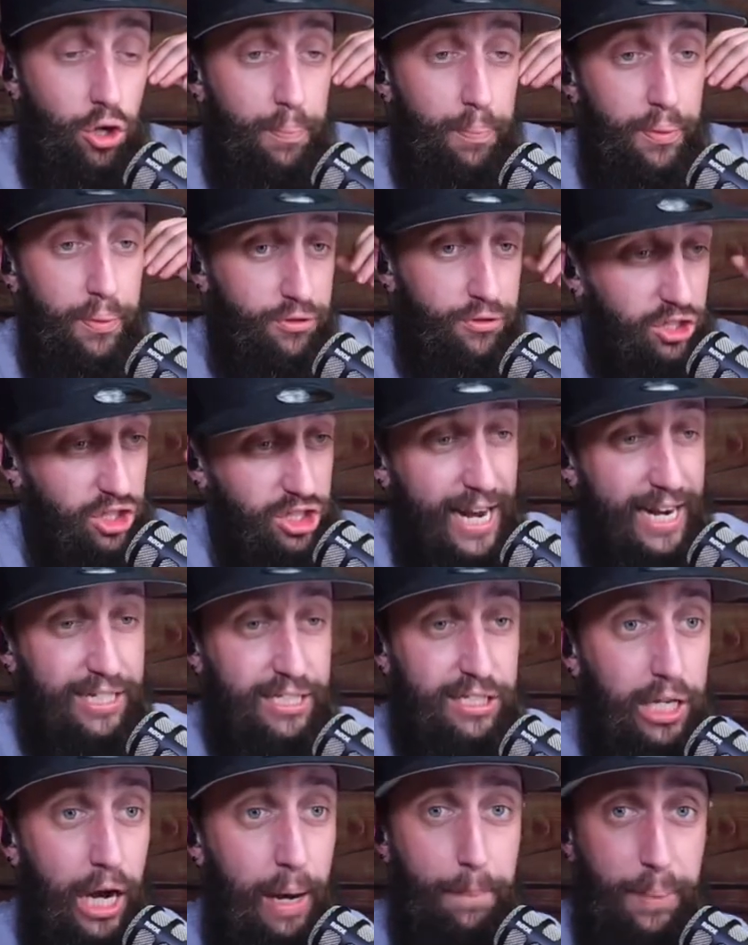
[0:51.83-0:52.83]

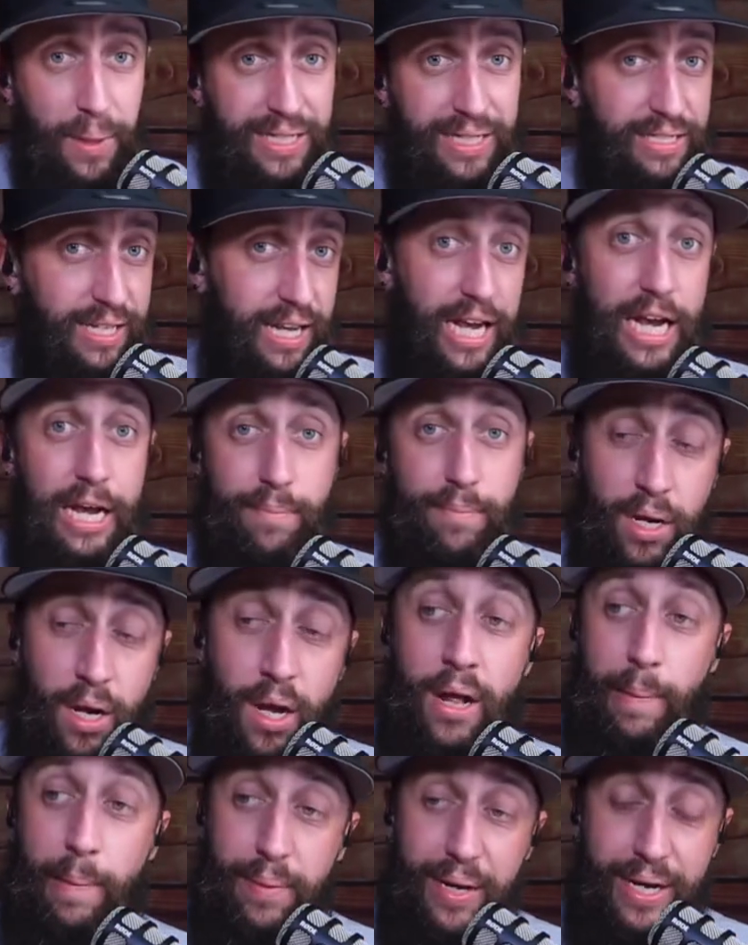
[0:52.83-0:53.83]
sextuplet teamed
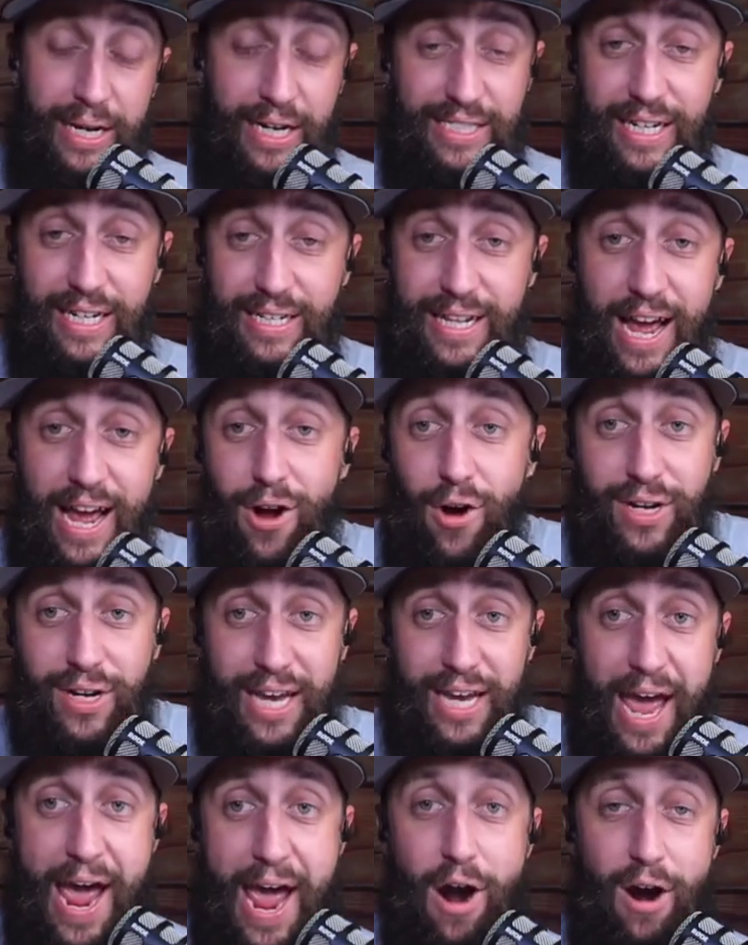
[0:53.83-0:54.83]
because they don't
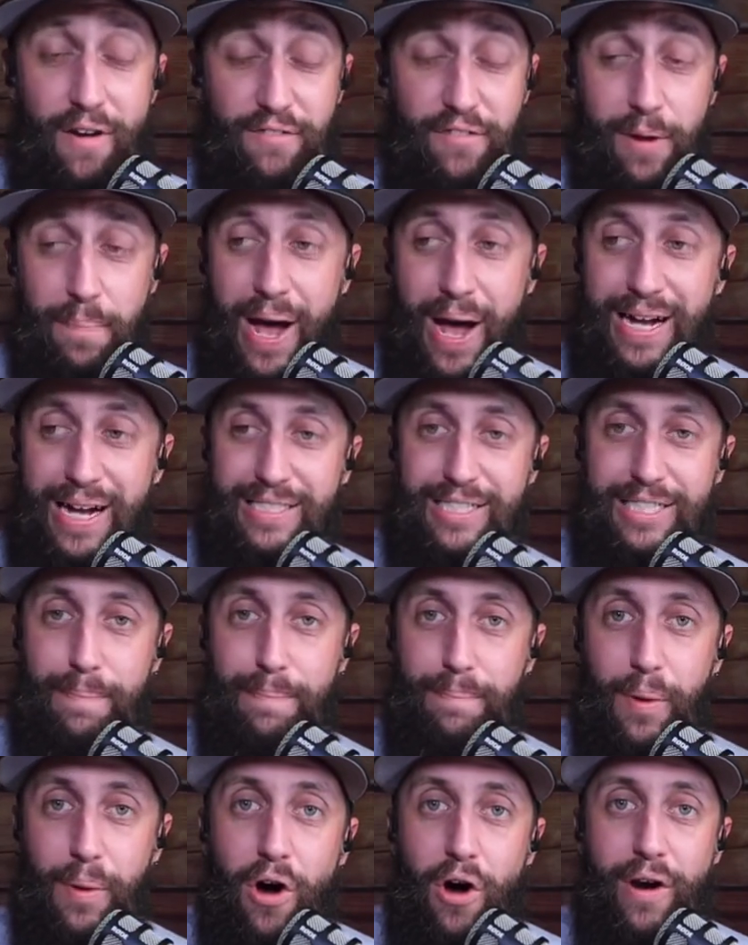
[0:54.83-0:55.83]
care if he passes the
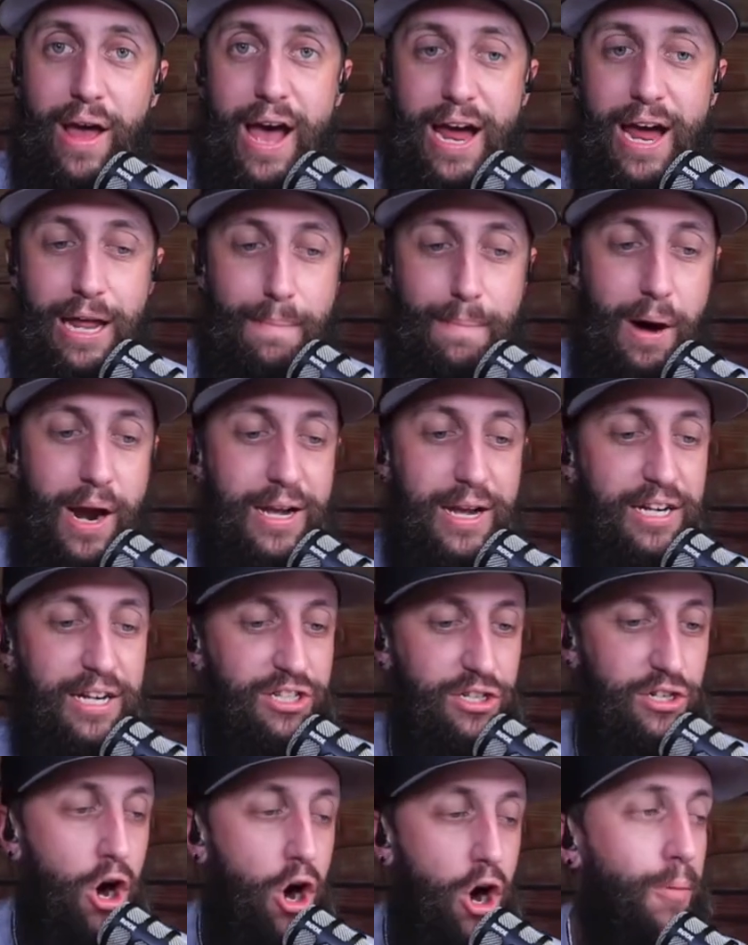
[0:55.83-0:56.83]
ball to anybody because
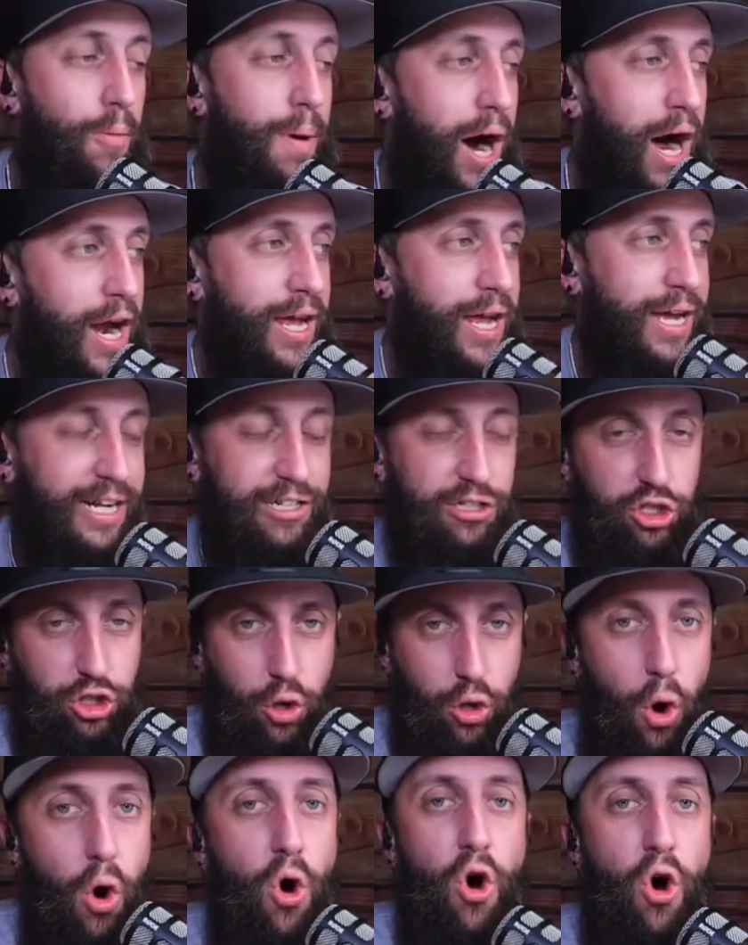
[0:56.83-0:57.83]
nobody can
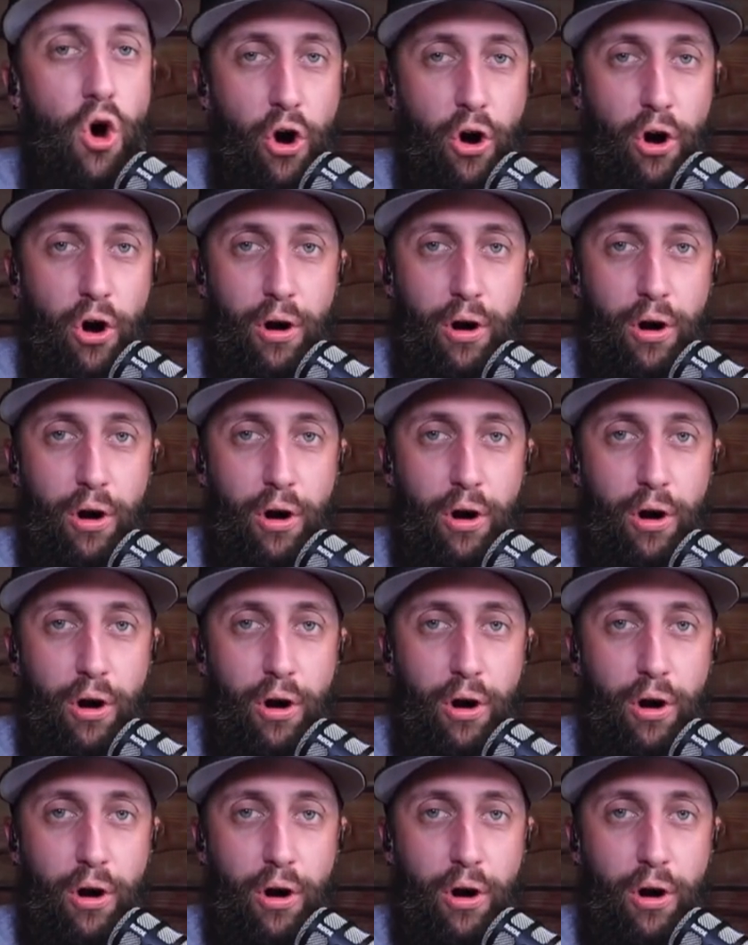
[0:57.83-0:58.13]
score.